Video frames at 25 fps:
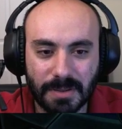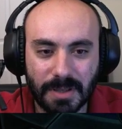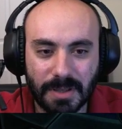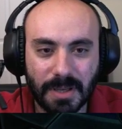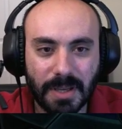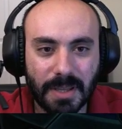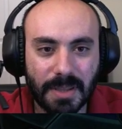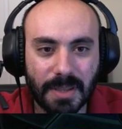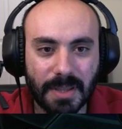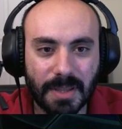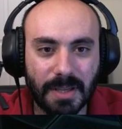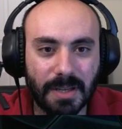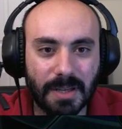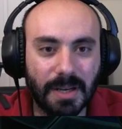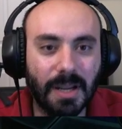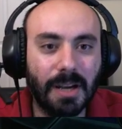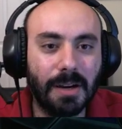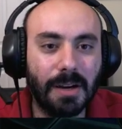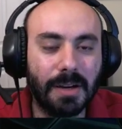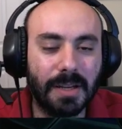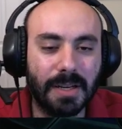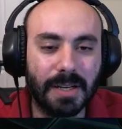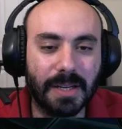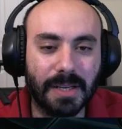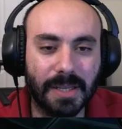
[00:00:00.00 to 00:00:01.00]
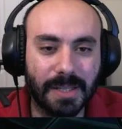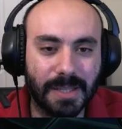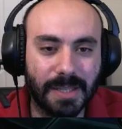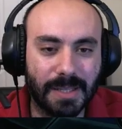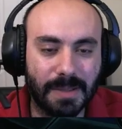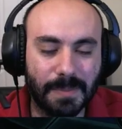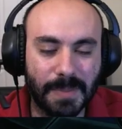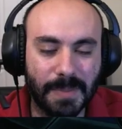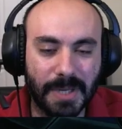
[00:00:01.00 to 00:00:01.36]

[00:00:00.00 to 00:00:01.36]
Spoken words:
And then, oh, I didn't get that